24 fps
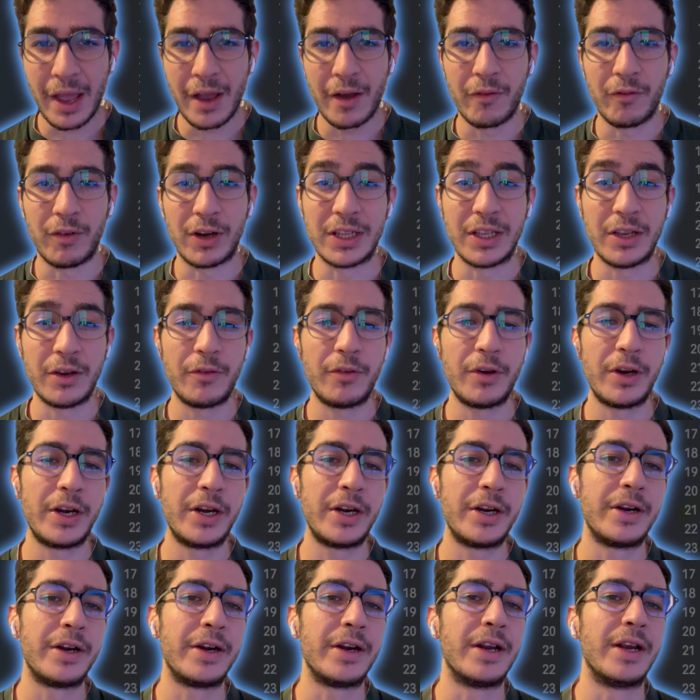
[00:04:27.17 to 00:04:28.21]

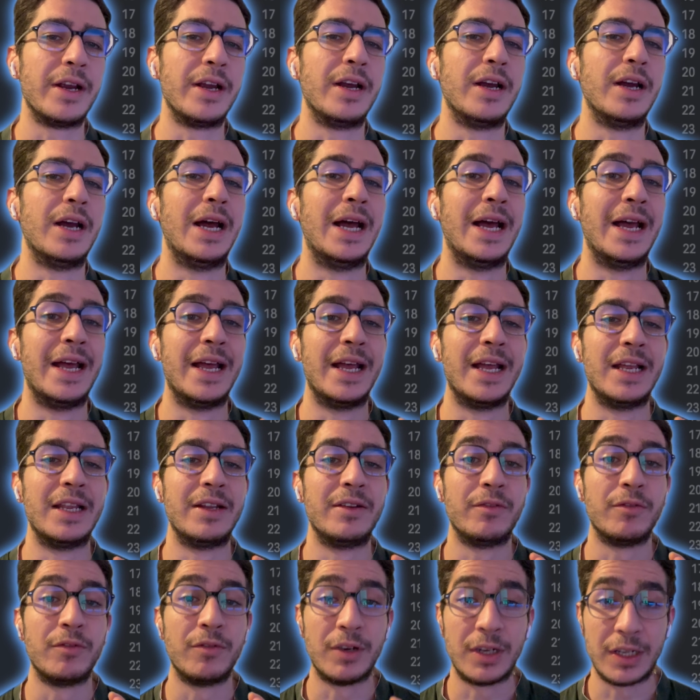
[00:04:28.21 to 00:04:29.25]
whatever
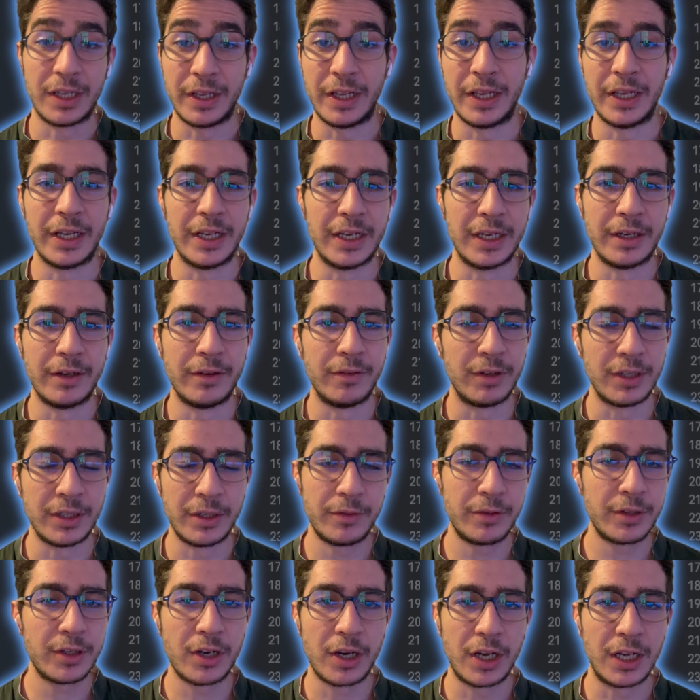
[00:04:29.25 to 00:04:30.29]

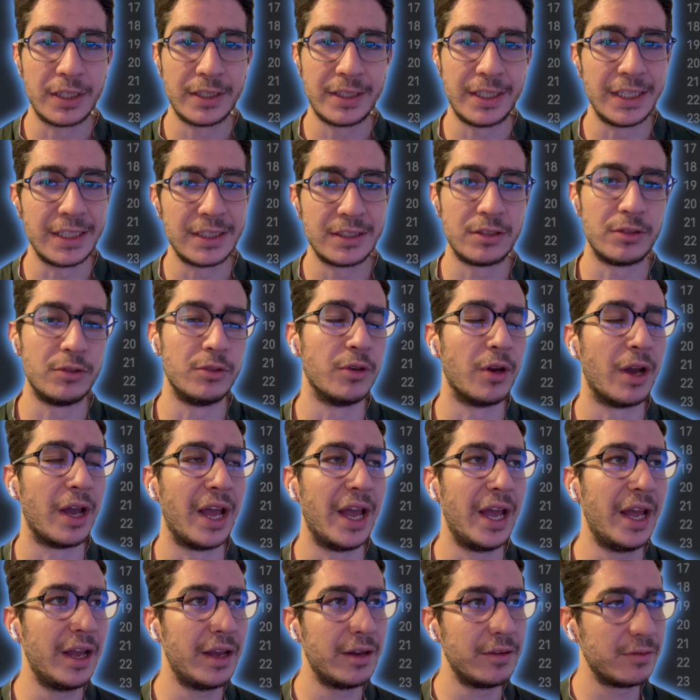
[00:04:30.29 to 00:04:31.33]
whatever context you
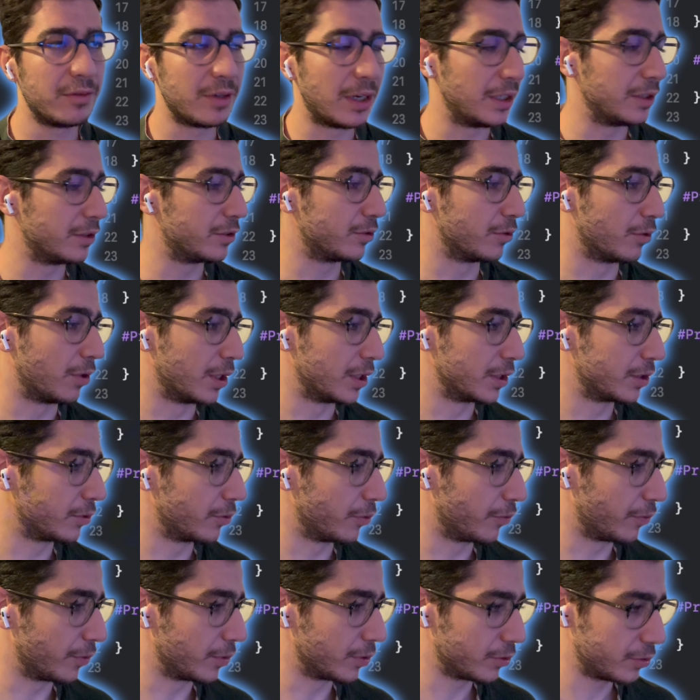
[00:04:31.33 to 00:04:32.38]
have, and so on and so
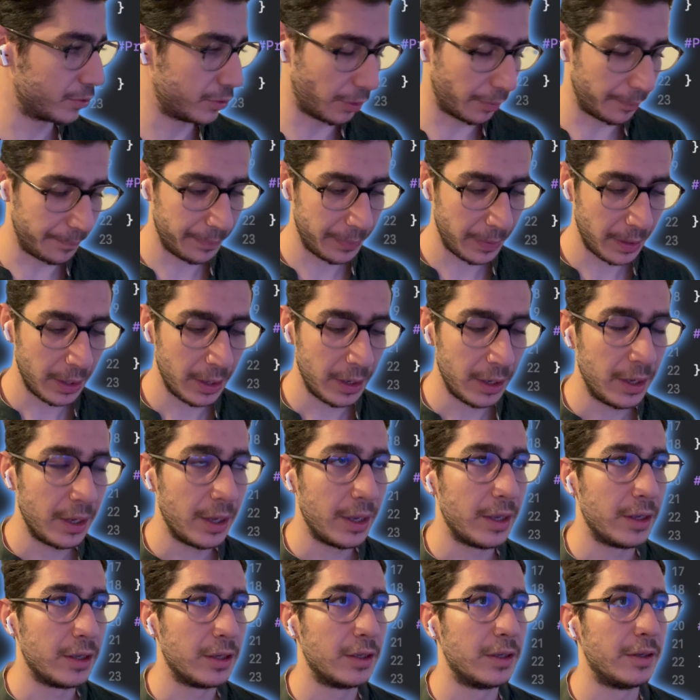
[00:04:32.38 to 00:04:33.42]
forth. So
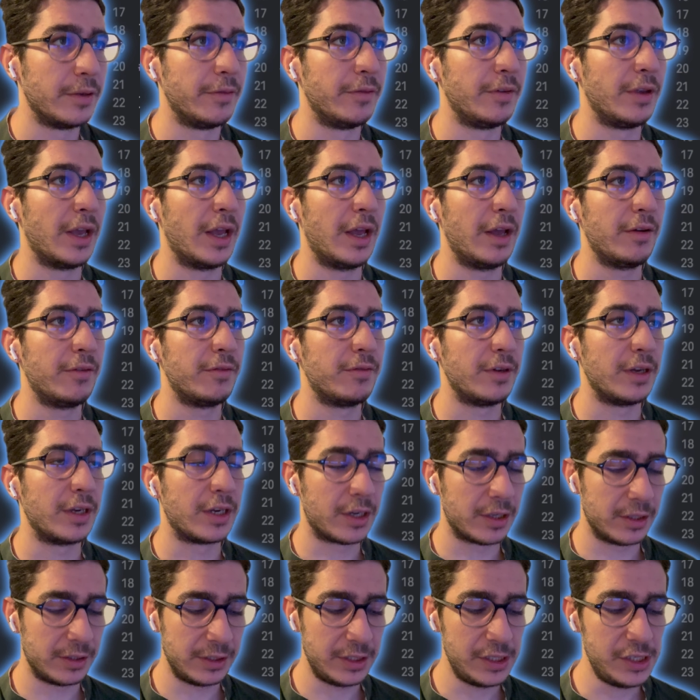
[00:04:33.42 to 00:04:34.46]
we have a
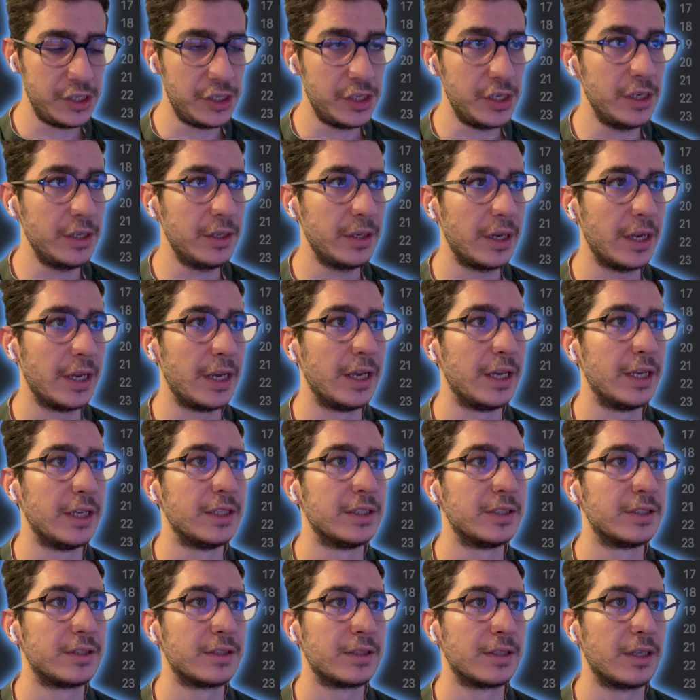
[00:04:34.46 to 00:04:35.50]
condition
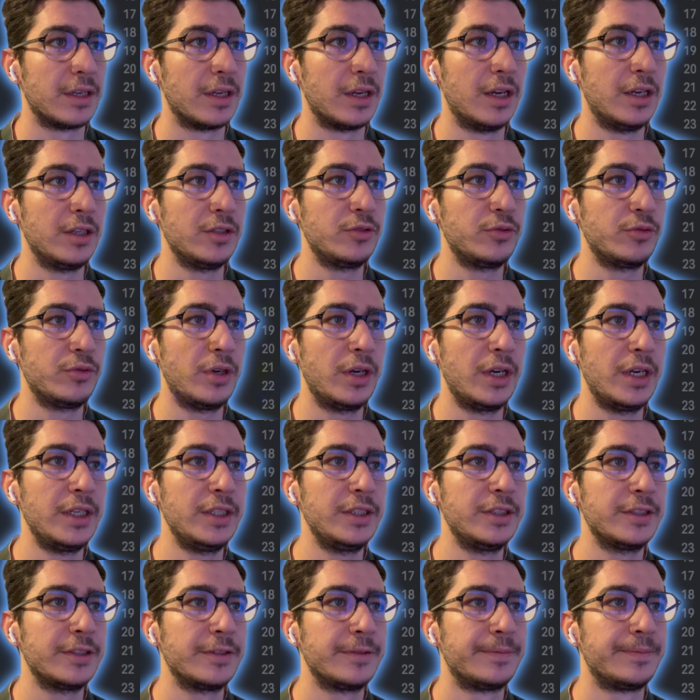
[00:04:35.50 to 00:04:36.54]
is
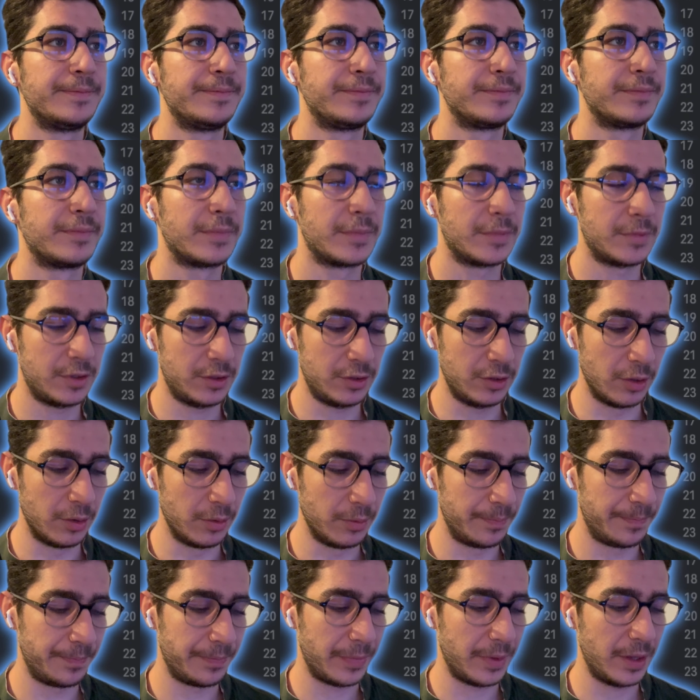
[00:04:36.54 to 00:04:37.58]
authorized. So
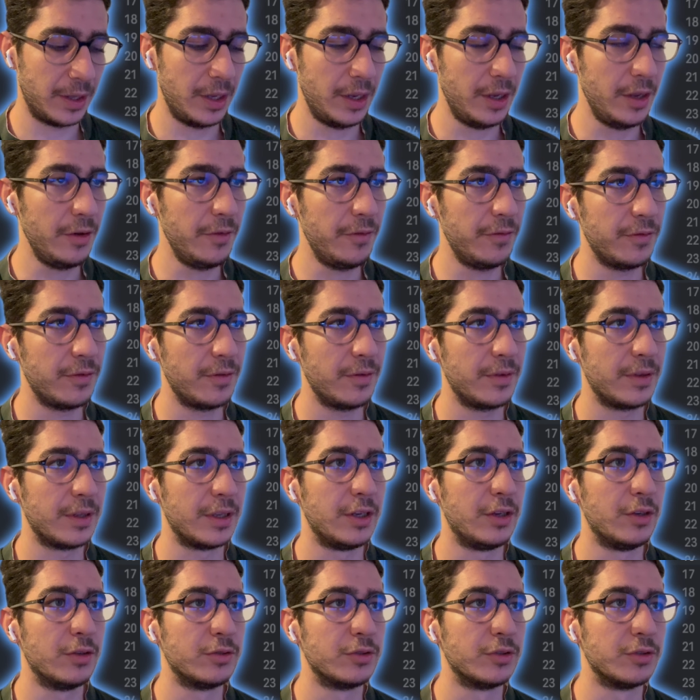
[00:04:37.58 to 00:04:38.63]
if
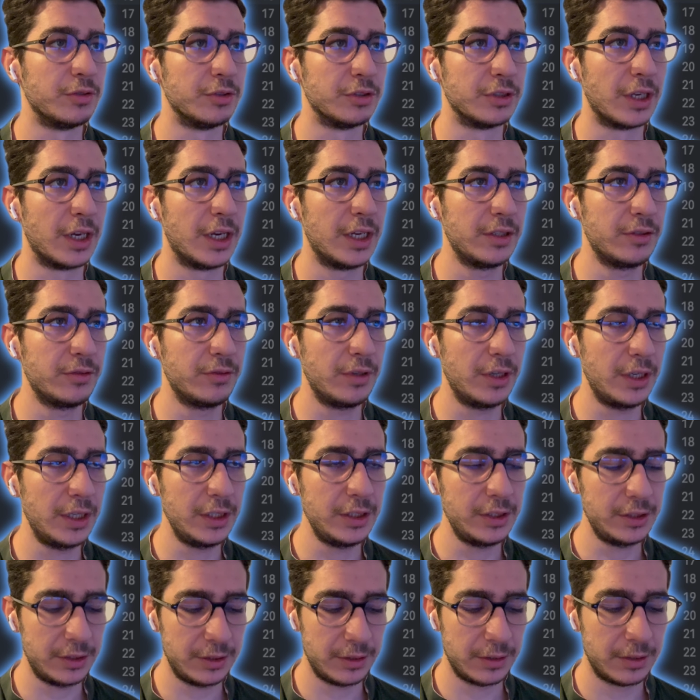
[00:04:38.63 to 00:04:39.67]
the user is
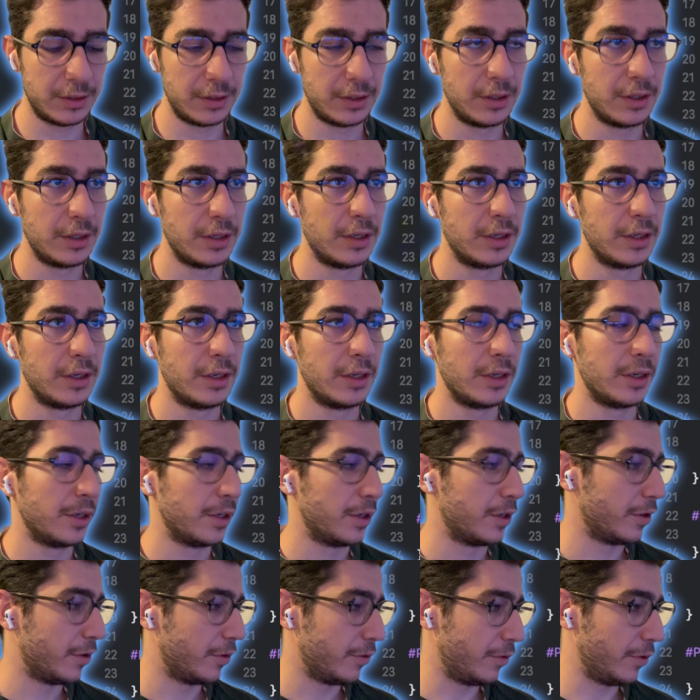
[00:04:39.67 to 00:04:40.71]
authorized,
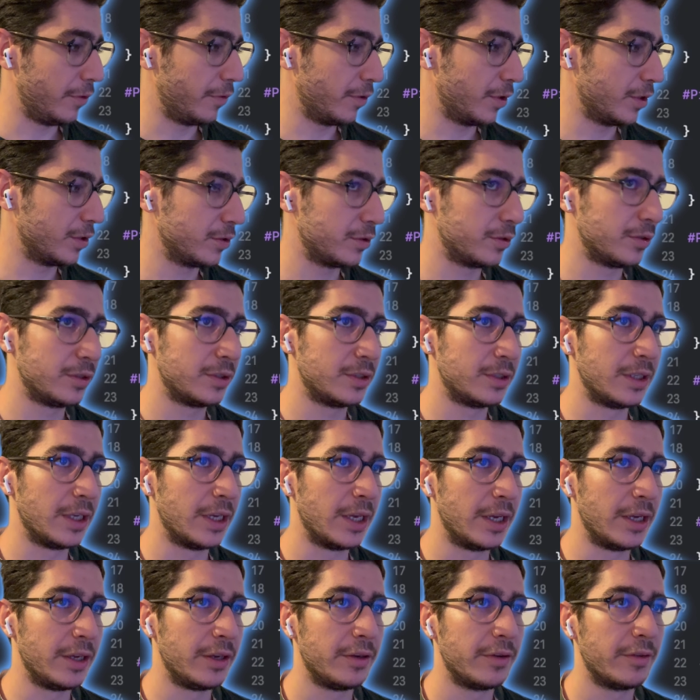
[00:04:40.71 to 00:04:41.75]
we want to
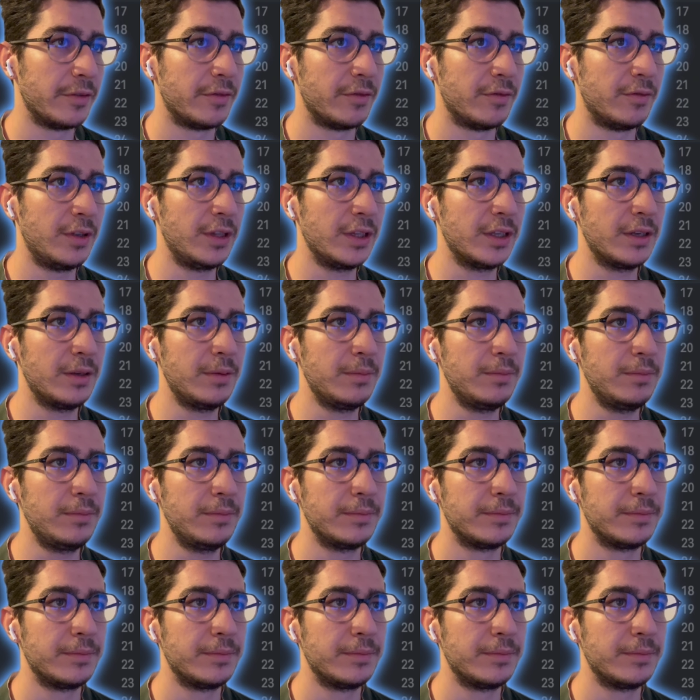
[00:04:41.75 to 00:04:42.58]
say welcome.